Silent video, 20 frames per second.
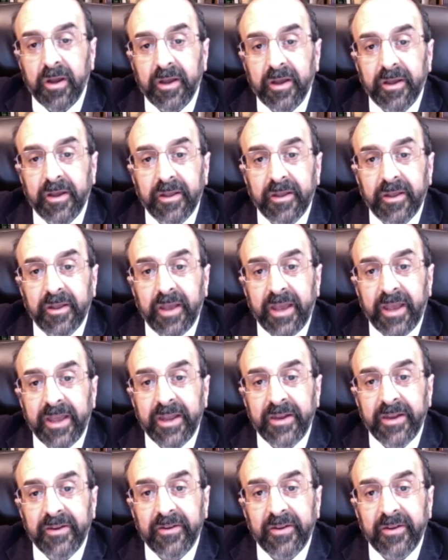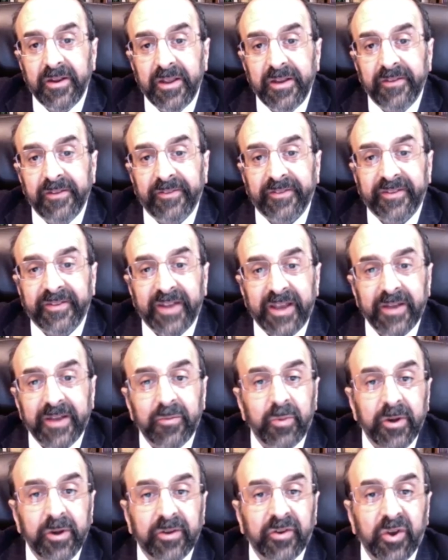Uh, and
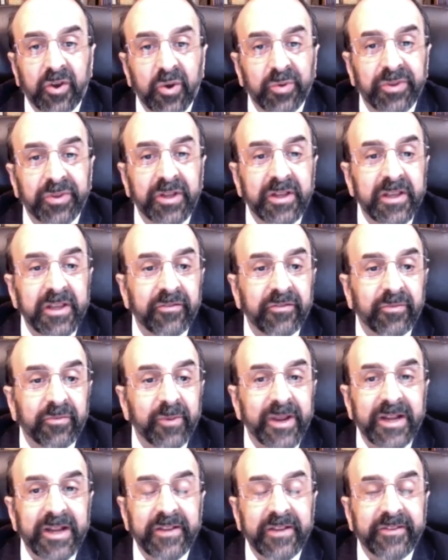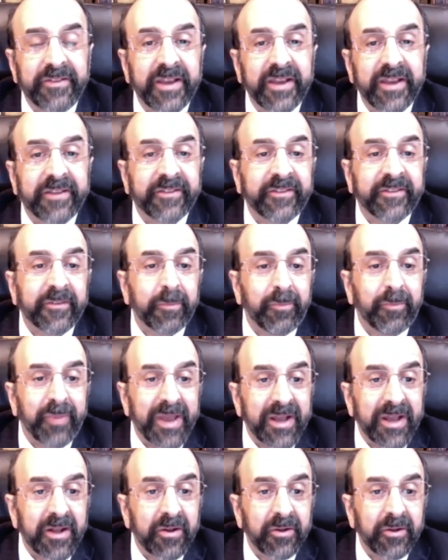instead, we're told that the Israelis
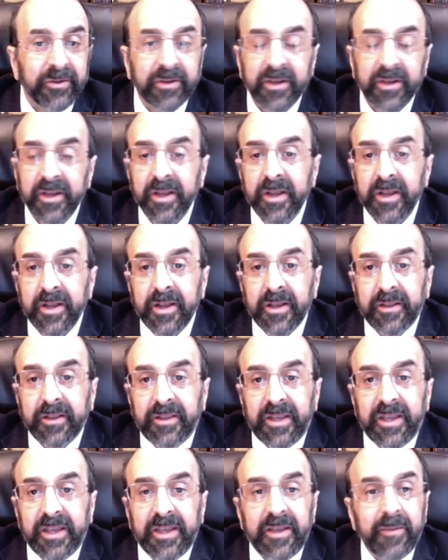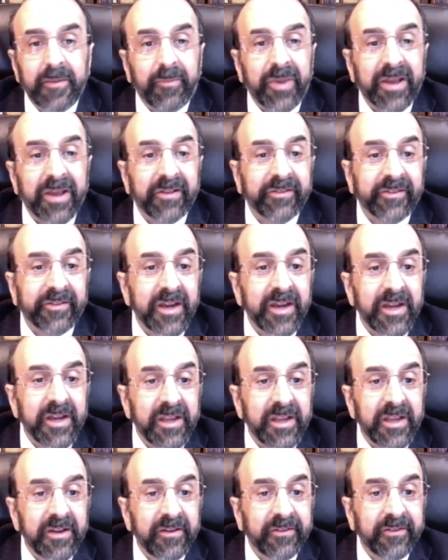expelled the
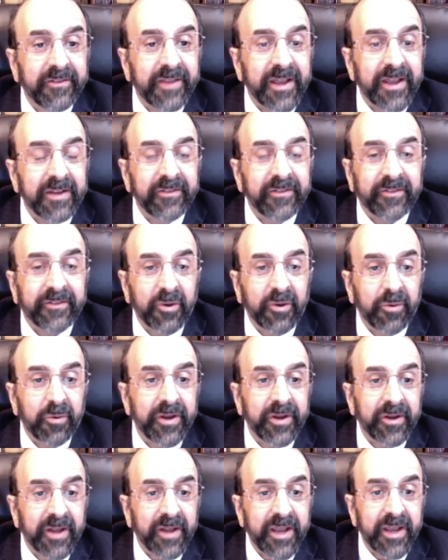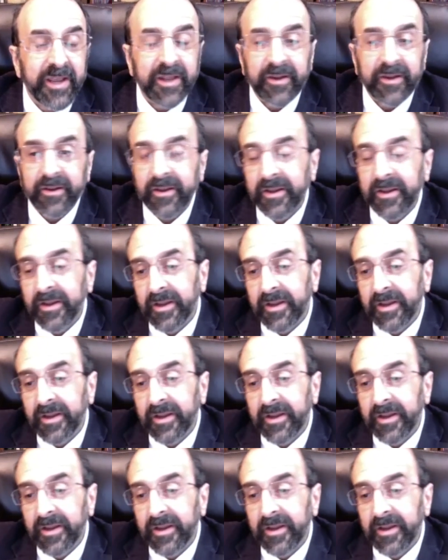Palestinians and stole their land.